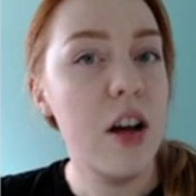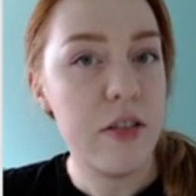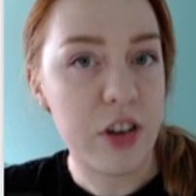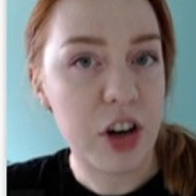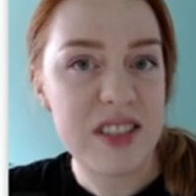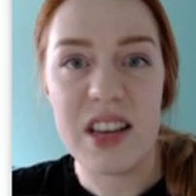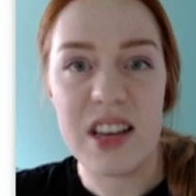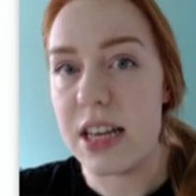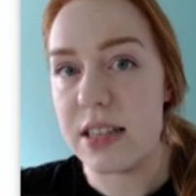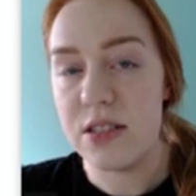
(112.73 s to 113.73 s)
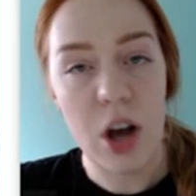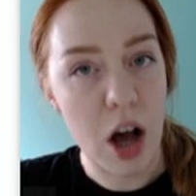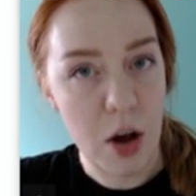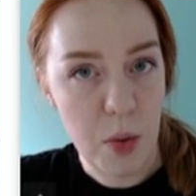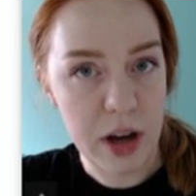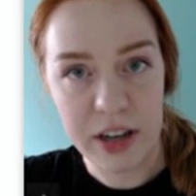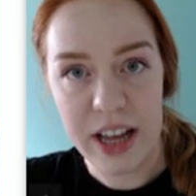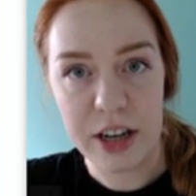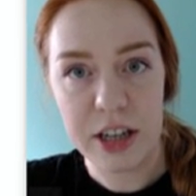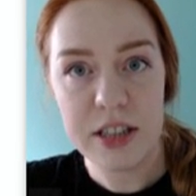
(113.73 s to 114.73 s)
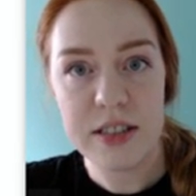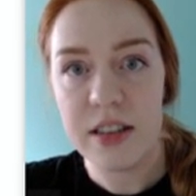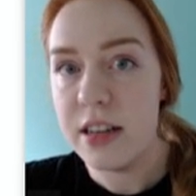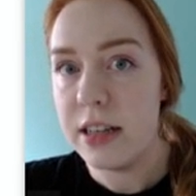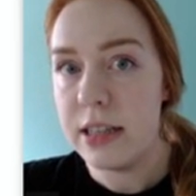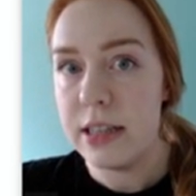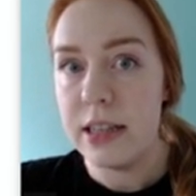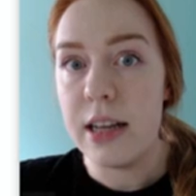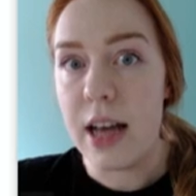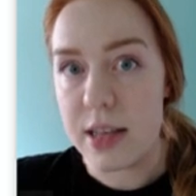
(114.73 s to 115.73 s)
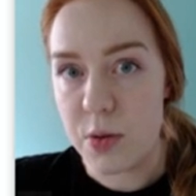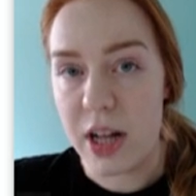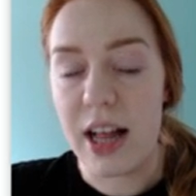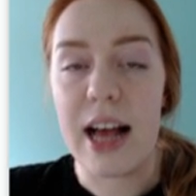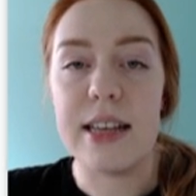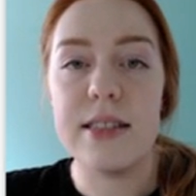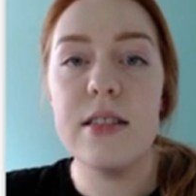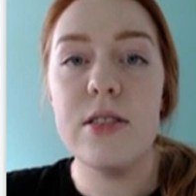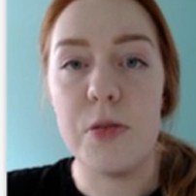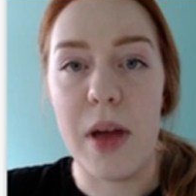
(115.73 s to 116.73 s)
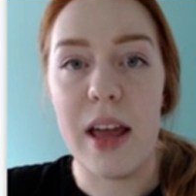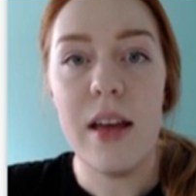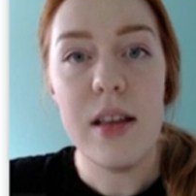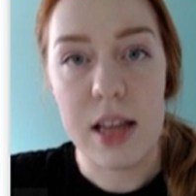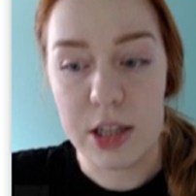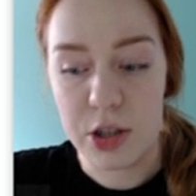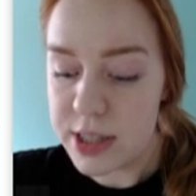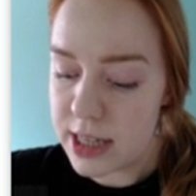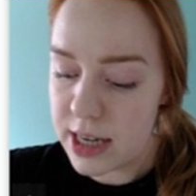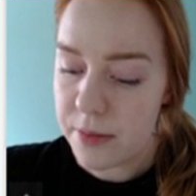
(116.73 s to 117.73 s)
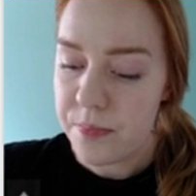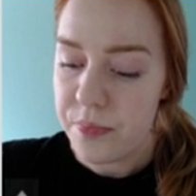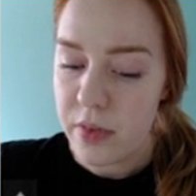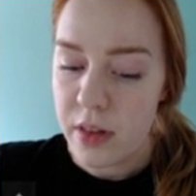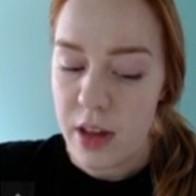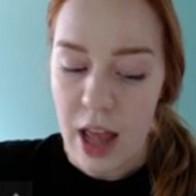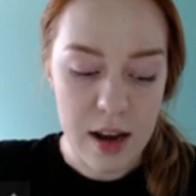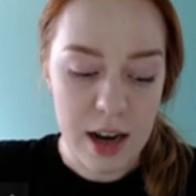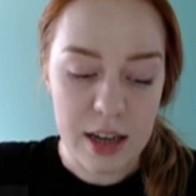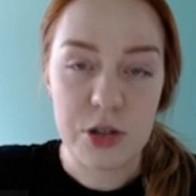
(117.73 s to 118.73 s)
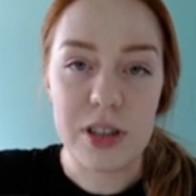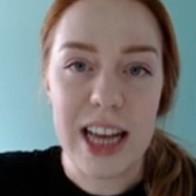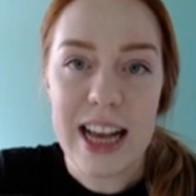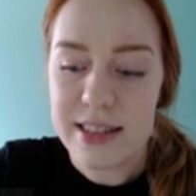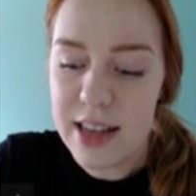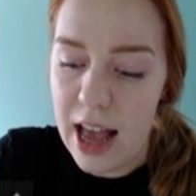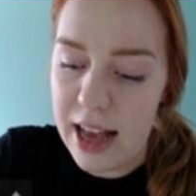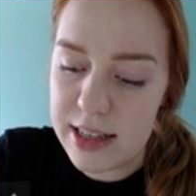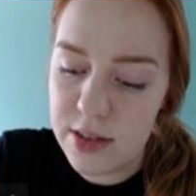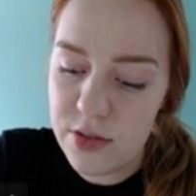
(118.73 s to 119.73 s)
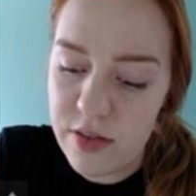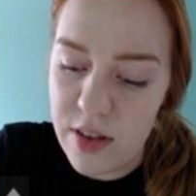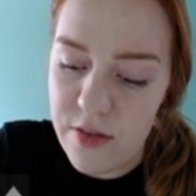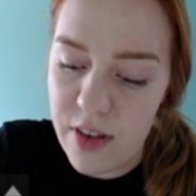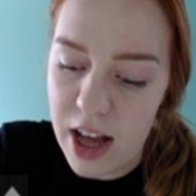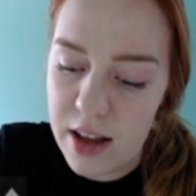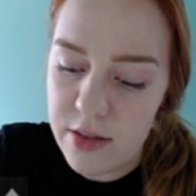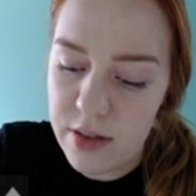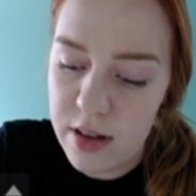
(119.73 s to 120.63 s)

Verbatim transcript: furnaces, hot water heaters, as well as to make electricity. And natural gas has 55